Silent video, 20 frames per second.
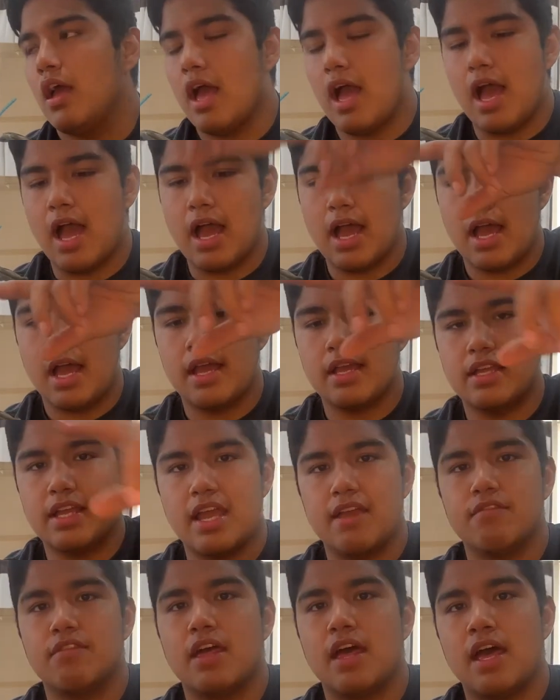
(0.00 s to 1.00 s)
I
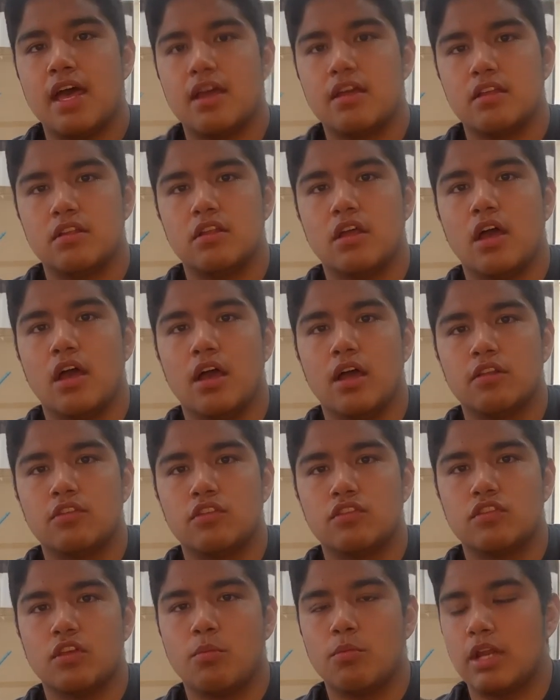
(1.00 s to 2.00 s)
gave that to
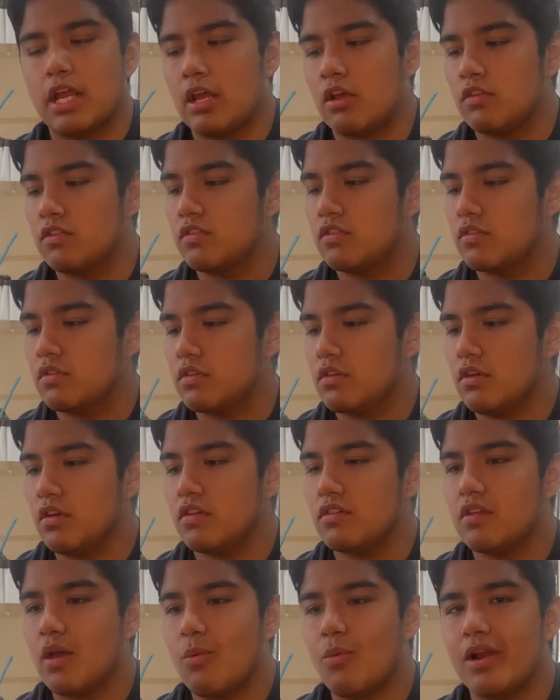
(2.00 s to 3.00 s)
someone else
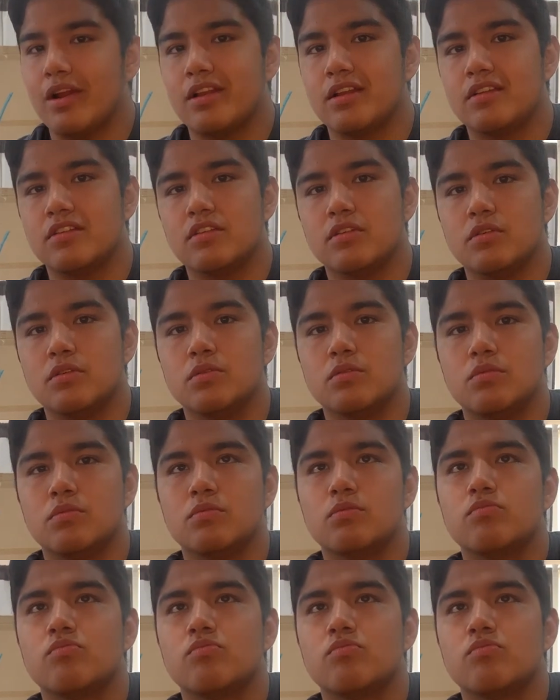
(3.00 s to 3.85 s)
because I wanted to